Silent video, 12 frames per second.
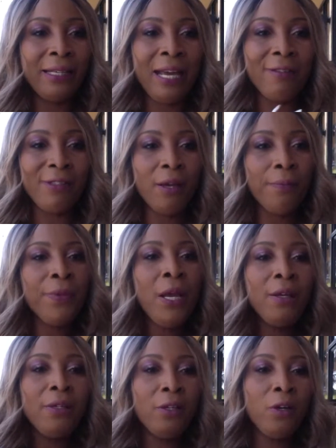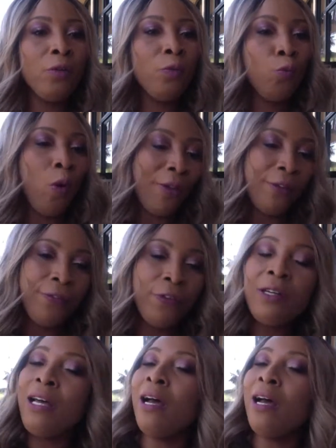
And I have some, you know, wonderful